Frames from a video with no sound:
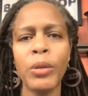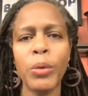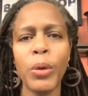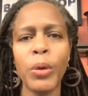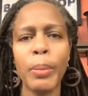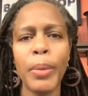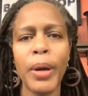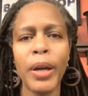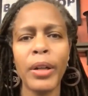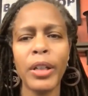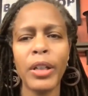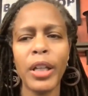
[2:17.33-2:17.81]
We're
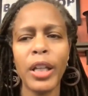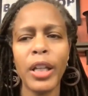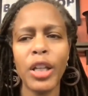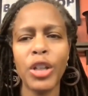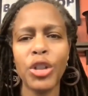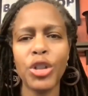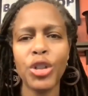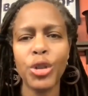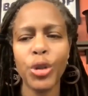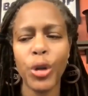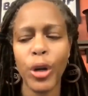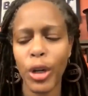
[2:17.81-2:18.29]
about to get
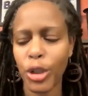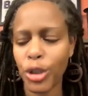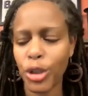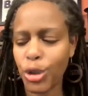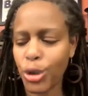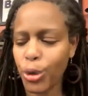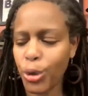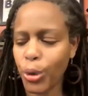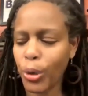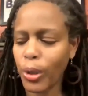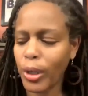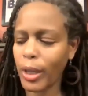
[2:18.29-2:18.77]
started
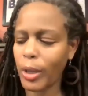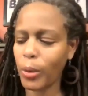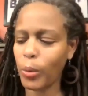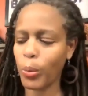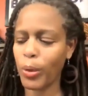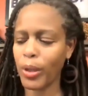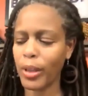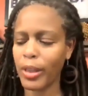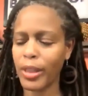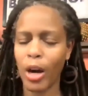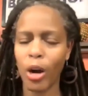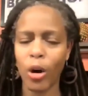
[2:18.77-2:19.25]
shortly
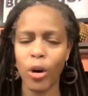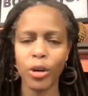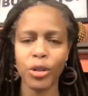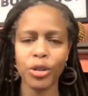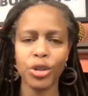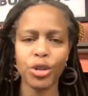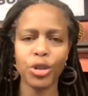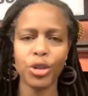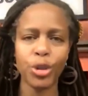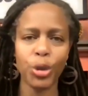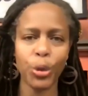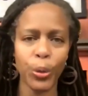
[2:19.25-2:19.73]
with our
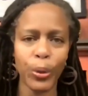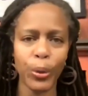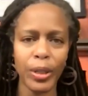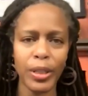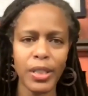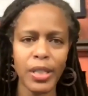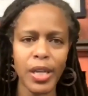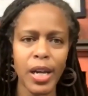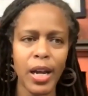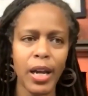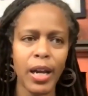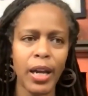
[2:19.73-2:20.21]
story
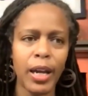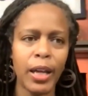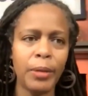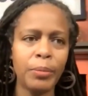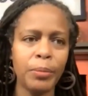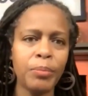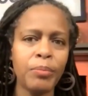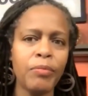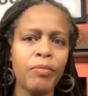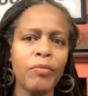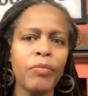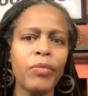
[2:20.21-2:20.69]

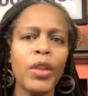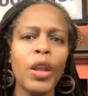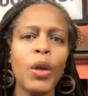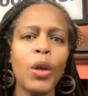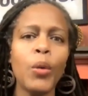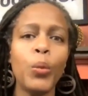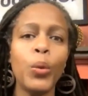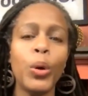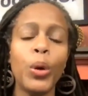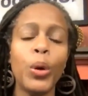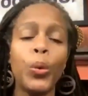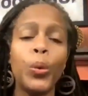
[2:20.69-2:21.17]
time.
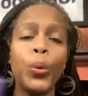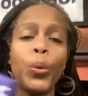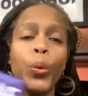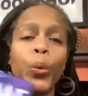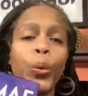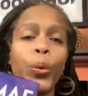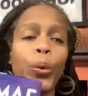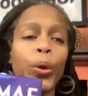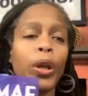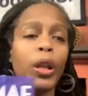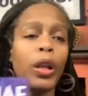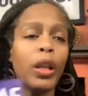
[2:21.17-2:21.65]
We
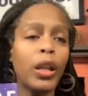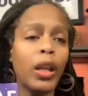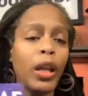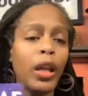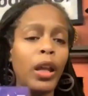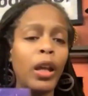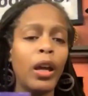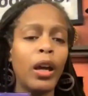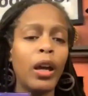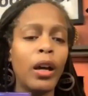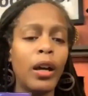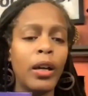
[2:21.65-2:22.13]

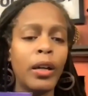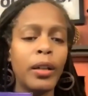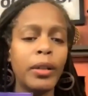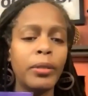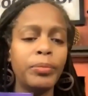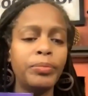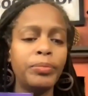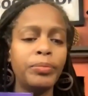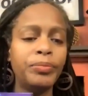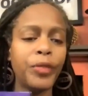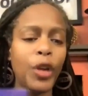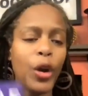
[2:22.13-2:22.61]
really
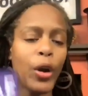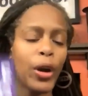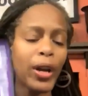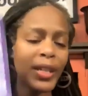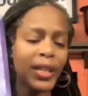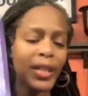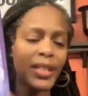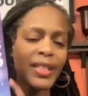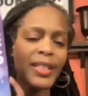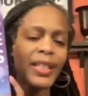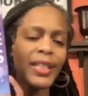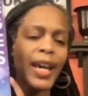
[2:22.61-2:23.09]
are
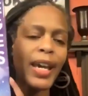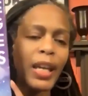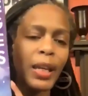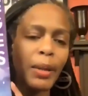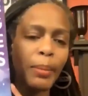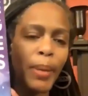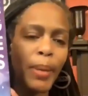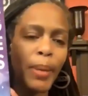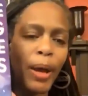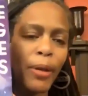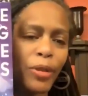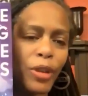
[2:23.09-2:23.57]
excited
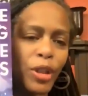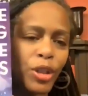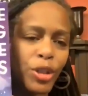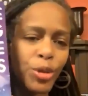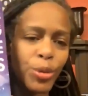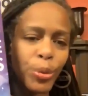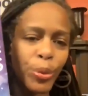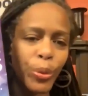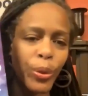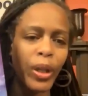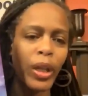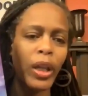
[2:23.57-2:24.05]
about this
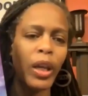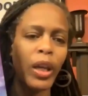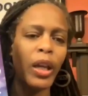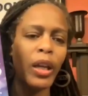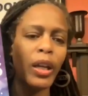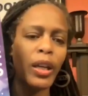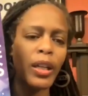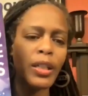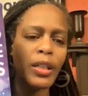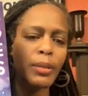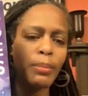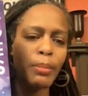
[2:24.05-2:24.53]
read.
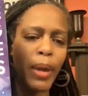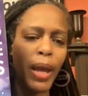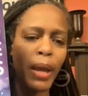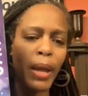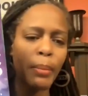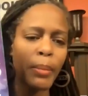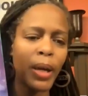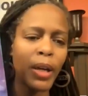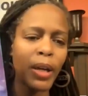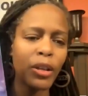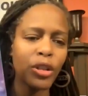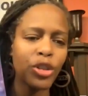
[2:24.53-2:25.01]
It's Mae
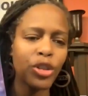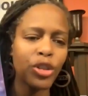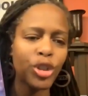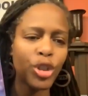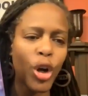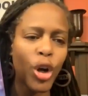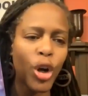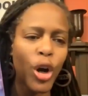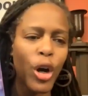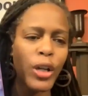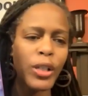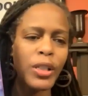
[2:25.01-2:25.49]
Among the
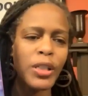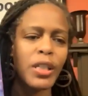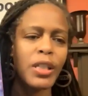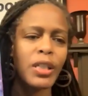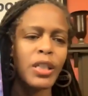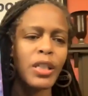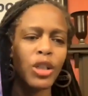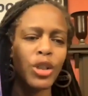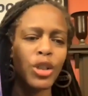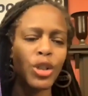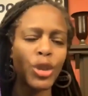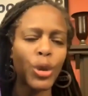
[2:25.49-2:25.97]
Stars. It's
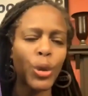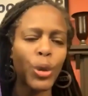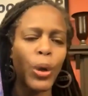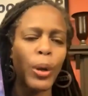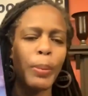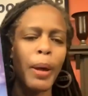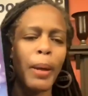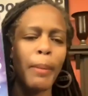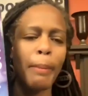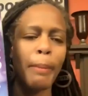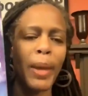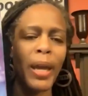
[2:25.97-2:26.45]
a story
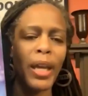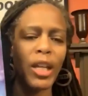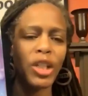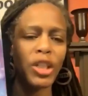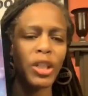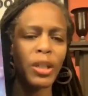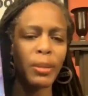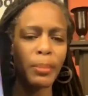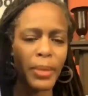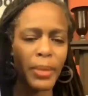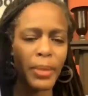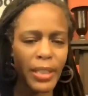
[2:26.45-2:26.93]
by Mae
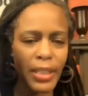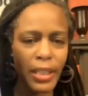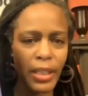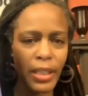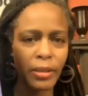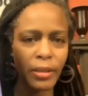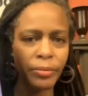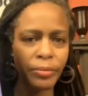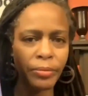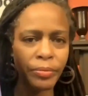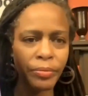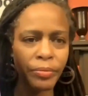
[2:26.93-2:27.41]

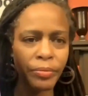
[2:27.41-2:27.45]
Jemison.